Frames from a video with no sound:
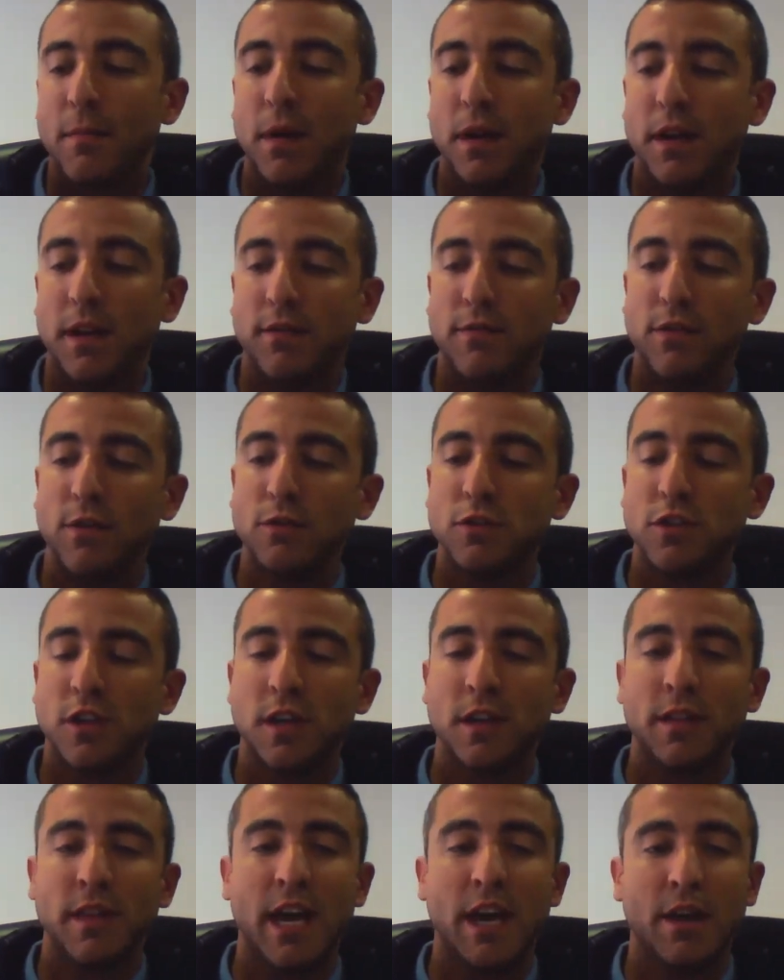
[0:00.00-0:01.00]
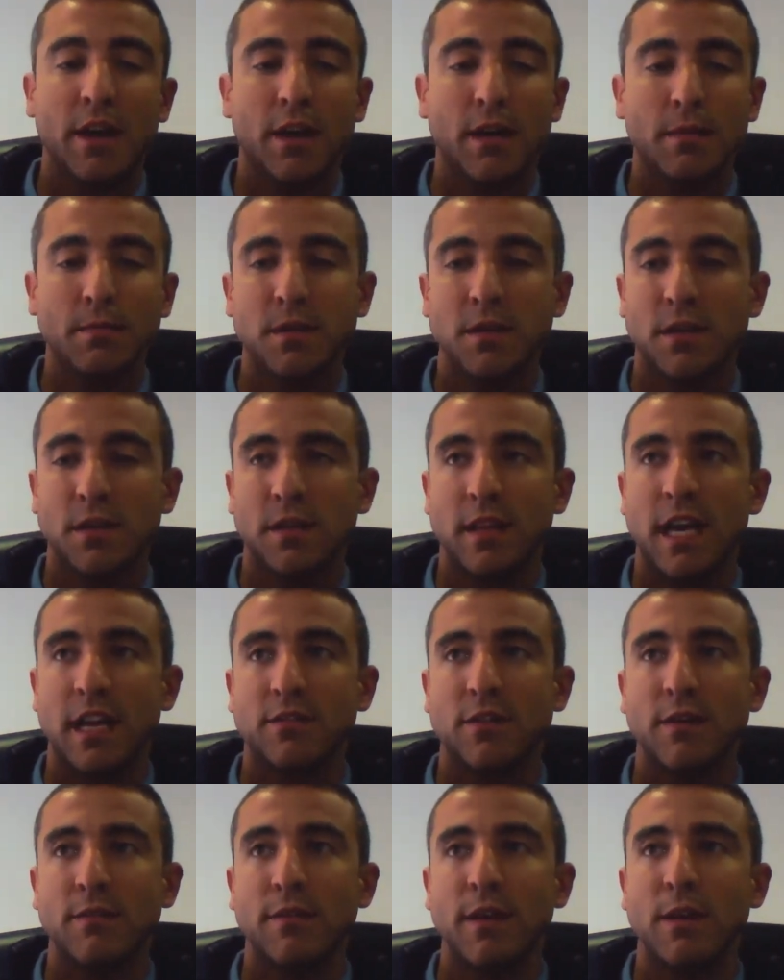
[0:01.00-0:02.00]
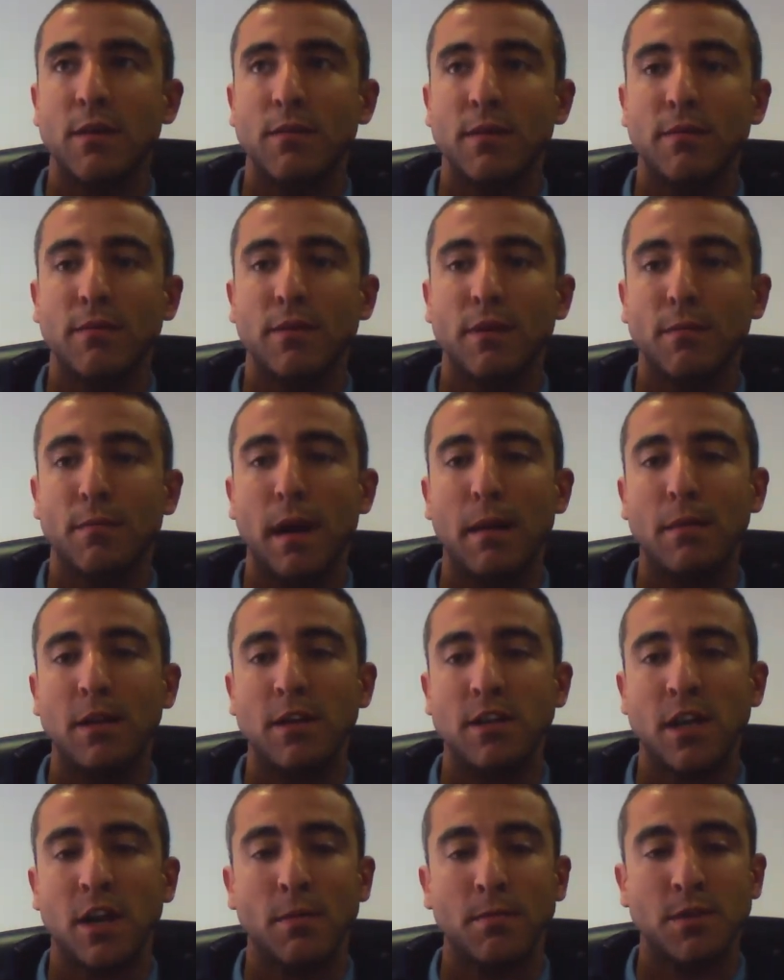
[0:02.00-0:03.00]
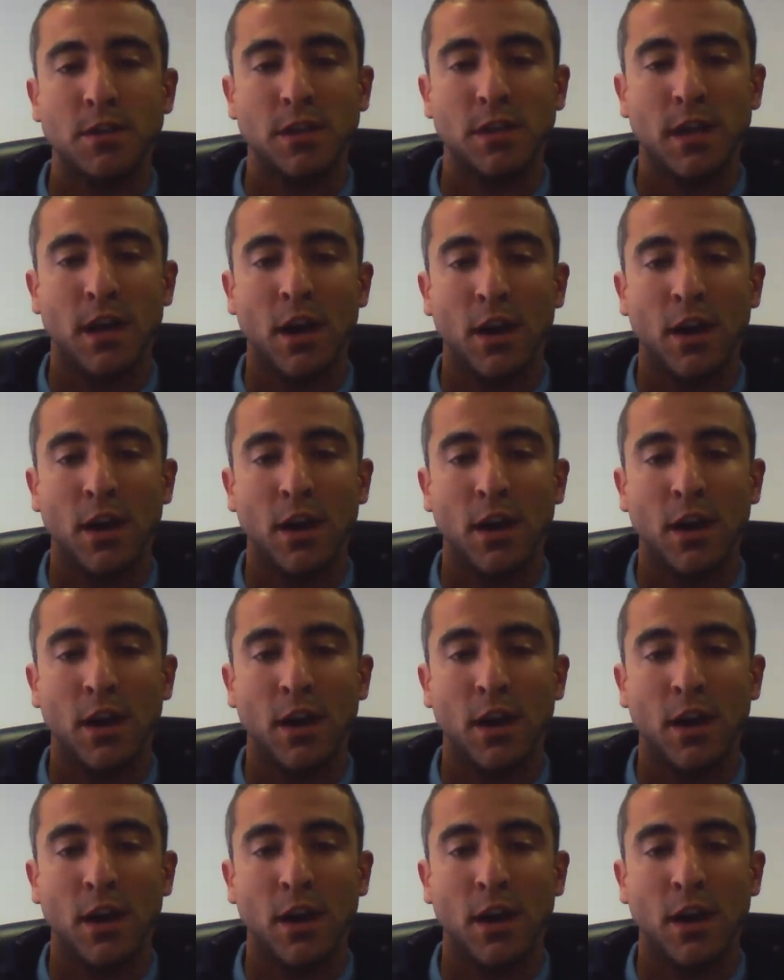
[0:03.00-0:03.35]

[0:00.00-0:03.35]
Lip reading: But if you turn that option, that review before publishing option